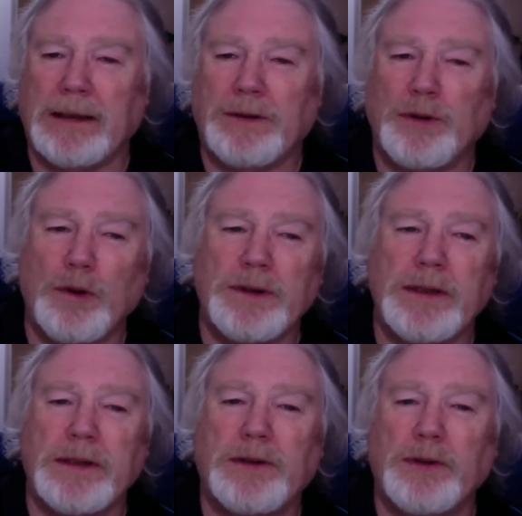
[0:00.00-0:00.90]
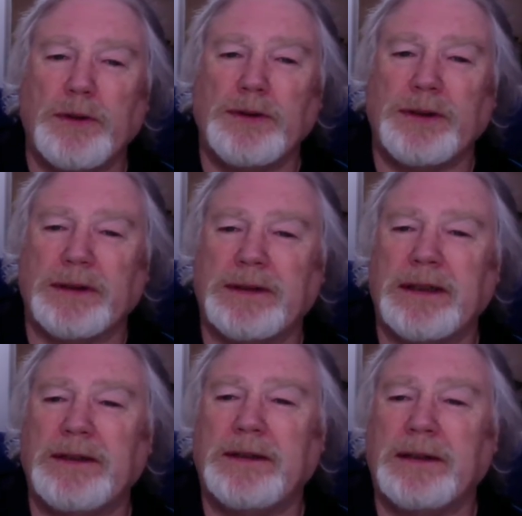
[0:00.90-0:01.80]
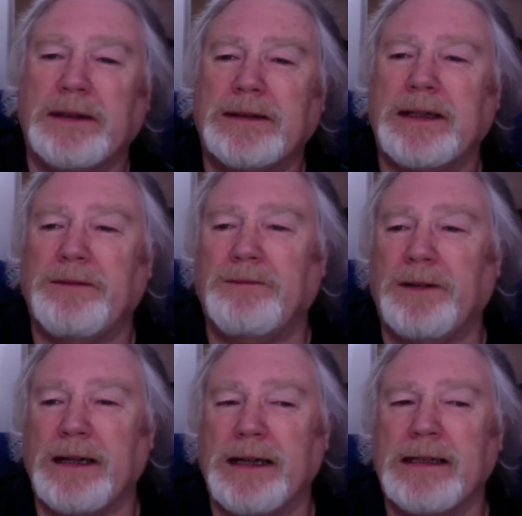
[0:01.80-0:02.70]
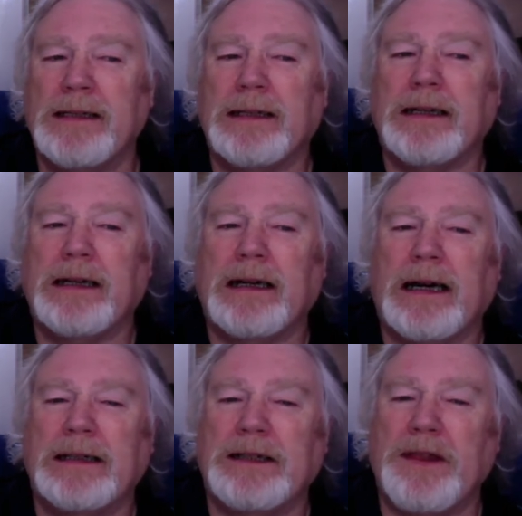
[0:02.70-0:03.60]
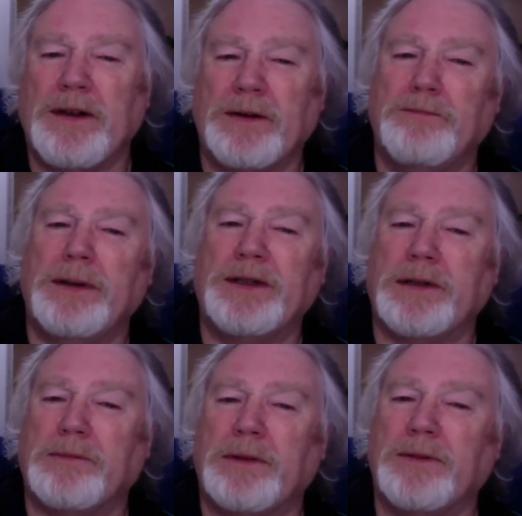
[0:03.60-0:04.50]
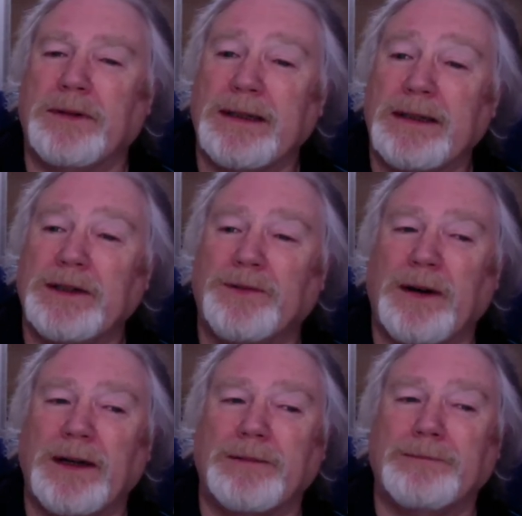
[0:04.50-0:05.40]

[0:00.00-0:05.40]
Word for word: chosen to succeed St Finan as the third bishop of Lindisfarne.